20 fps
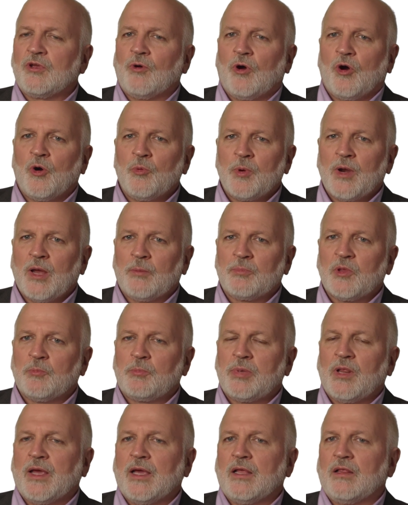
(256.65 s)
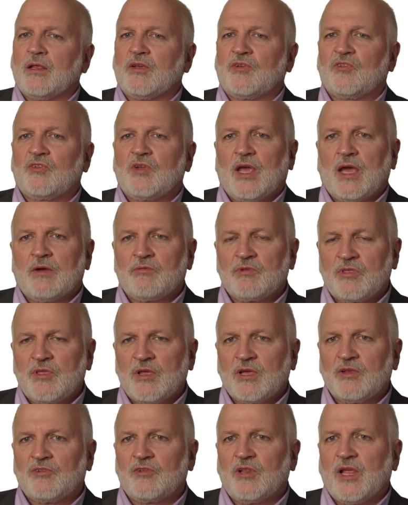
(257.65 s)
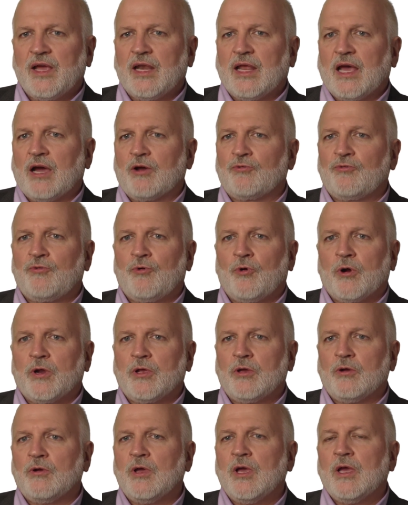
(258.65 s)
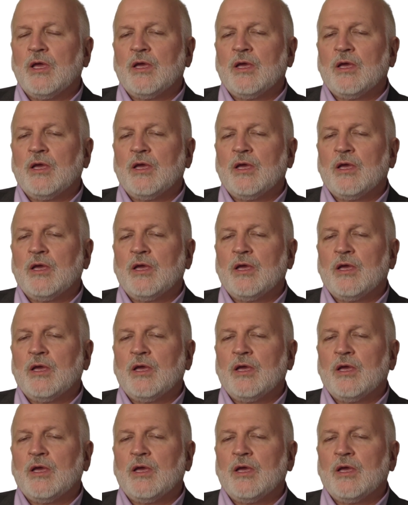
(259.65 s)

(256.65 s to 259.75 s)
You open up the playlist, everything's laid out for you.